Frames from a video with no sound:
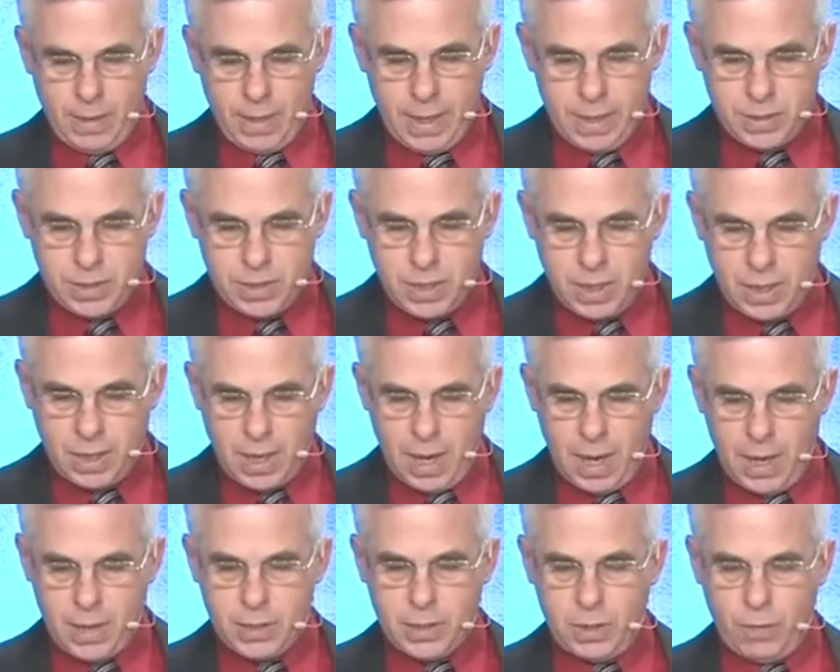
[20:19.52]
and
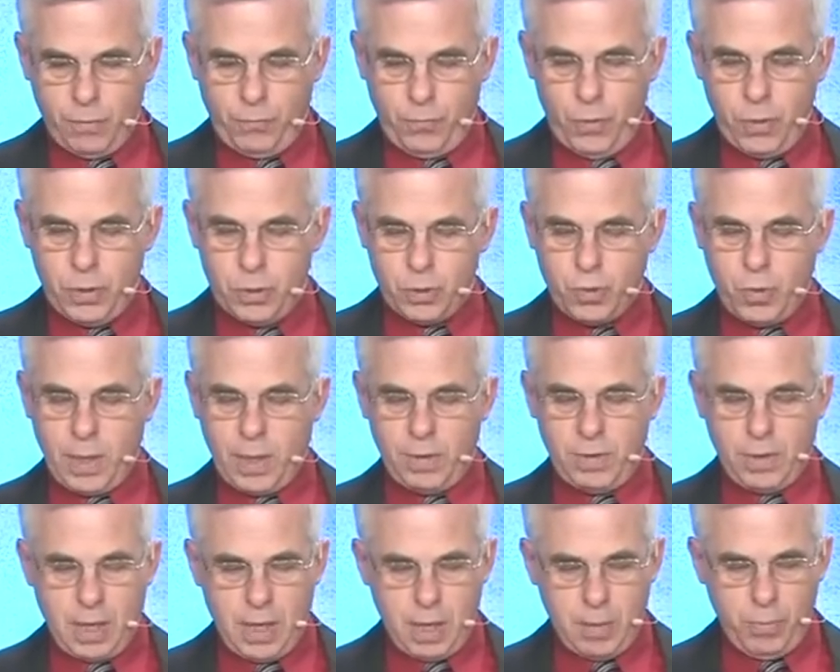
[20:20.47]
synagogues and the food and drink
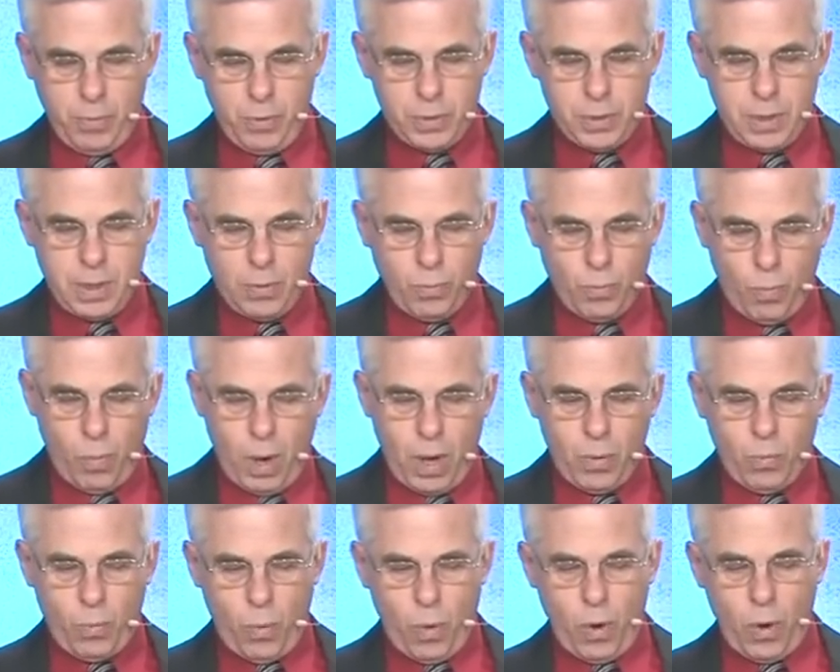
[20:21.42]
of the Hebrews. In
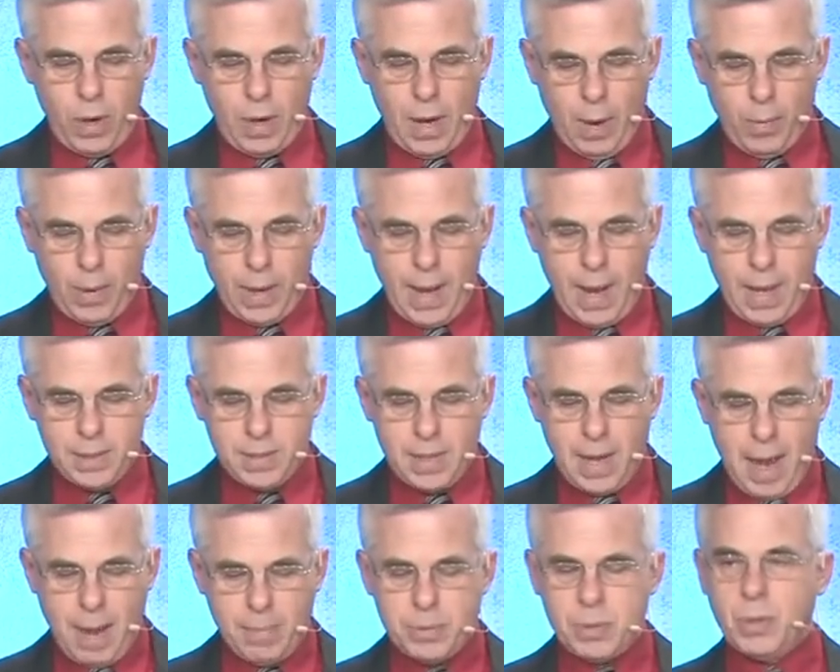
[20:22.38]
one word, I renounce
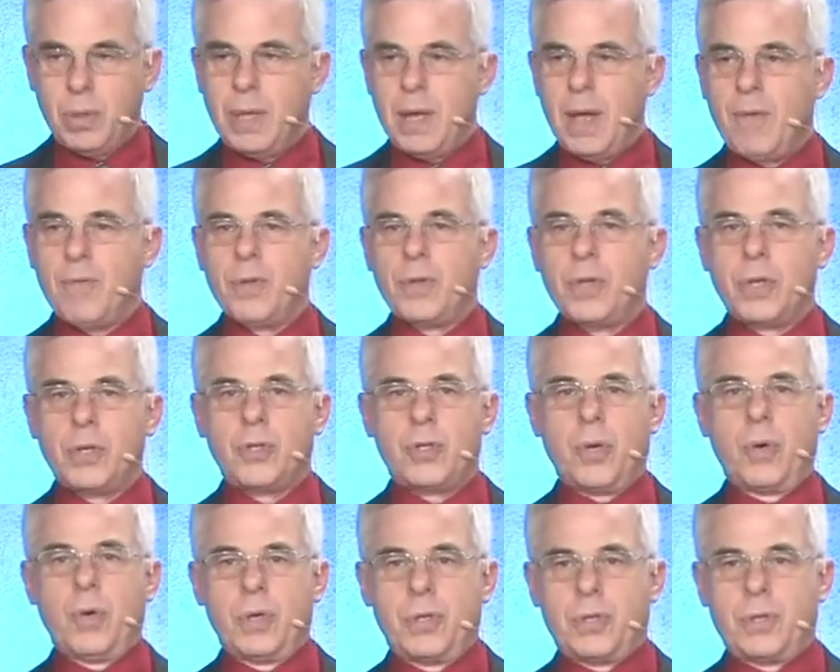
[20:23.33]
absolutely everything
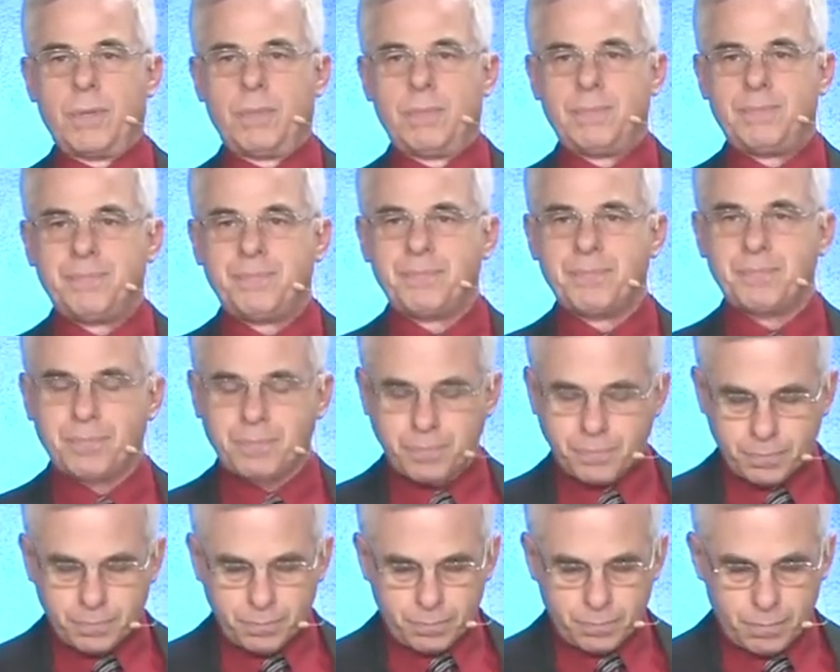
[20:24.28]
Jewish.
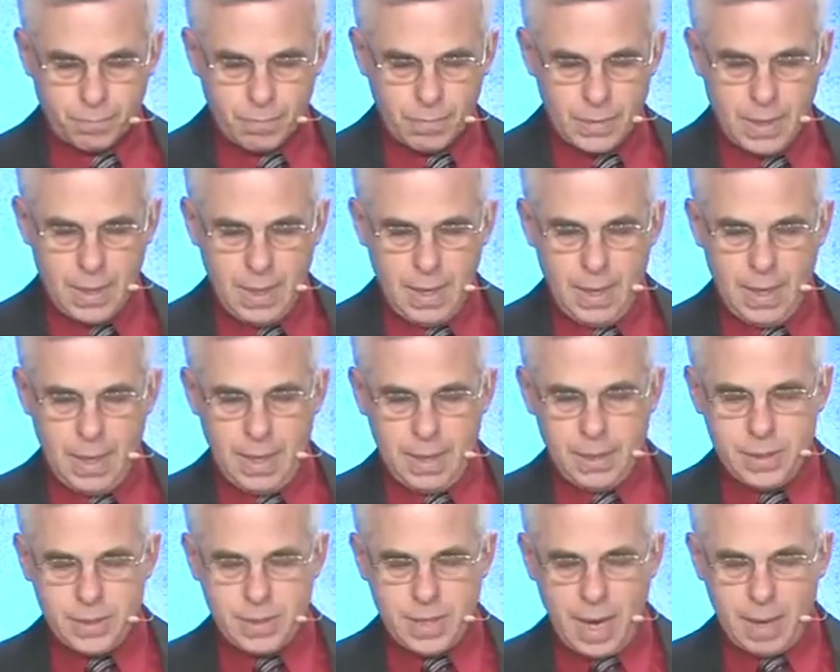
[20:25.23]

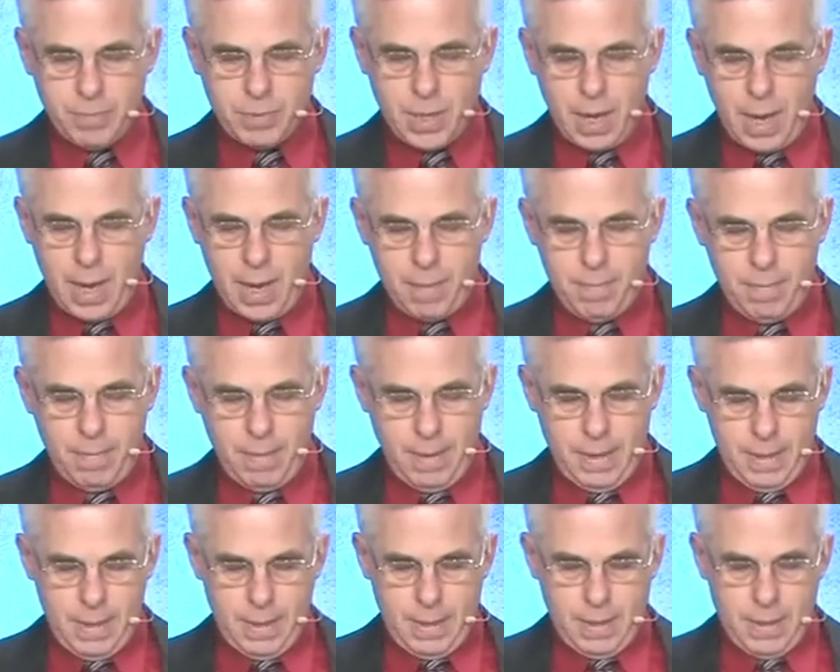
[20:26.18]
At the same time,
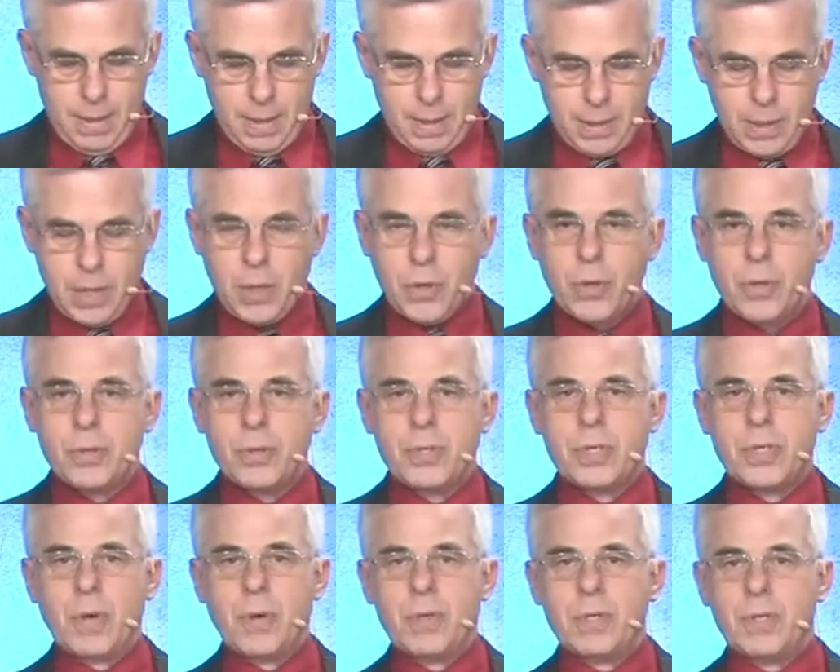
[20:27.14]
another
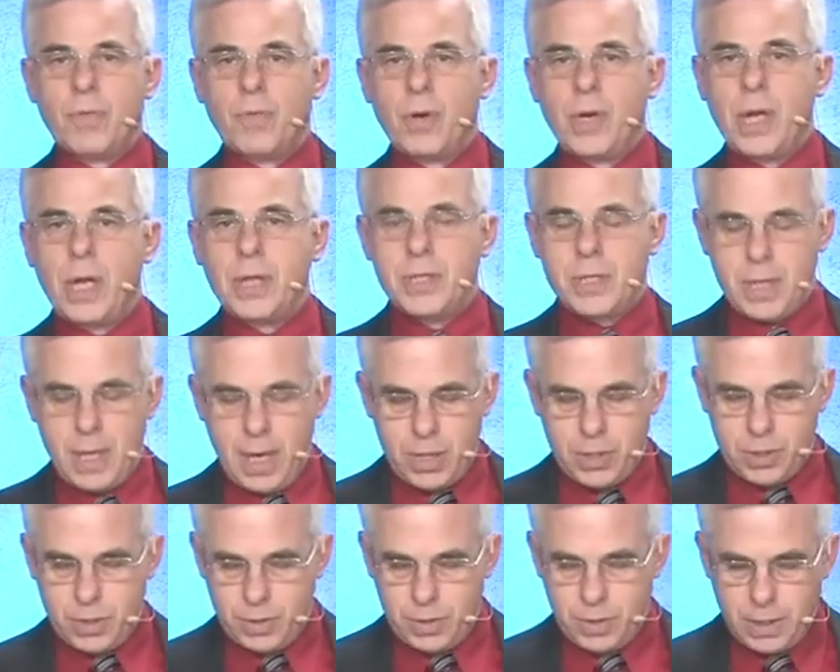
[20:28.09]
series of
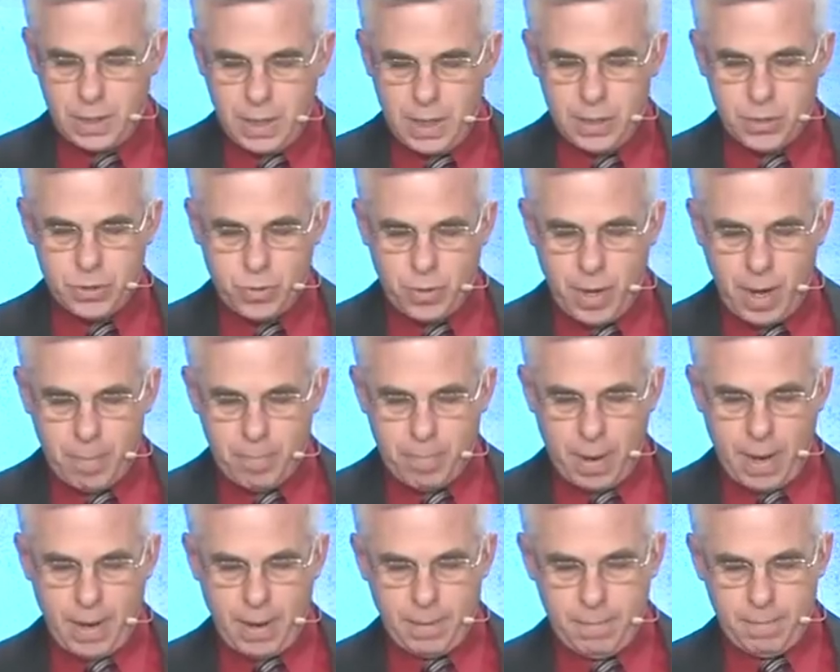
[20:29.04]
renunciations in the Eastern
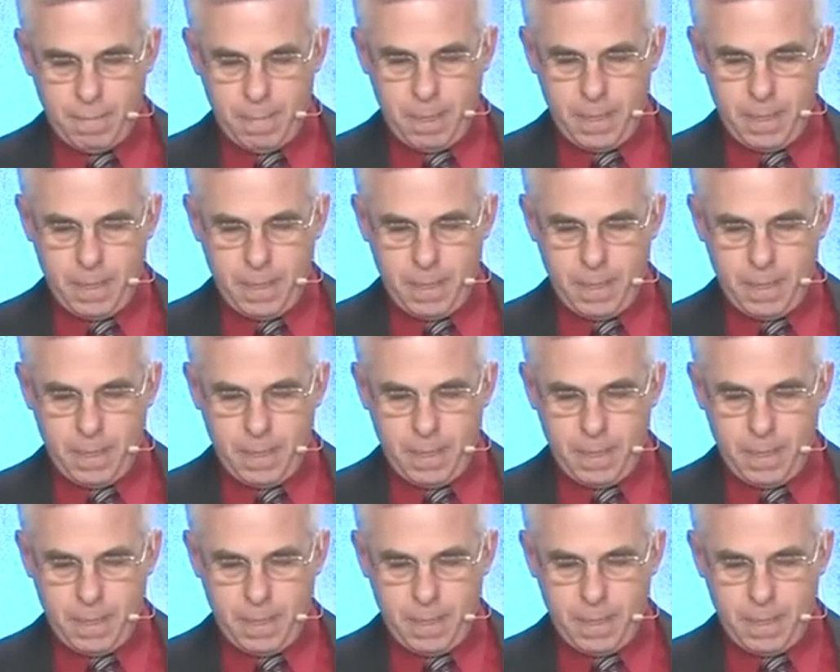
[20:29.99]
Empire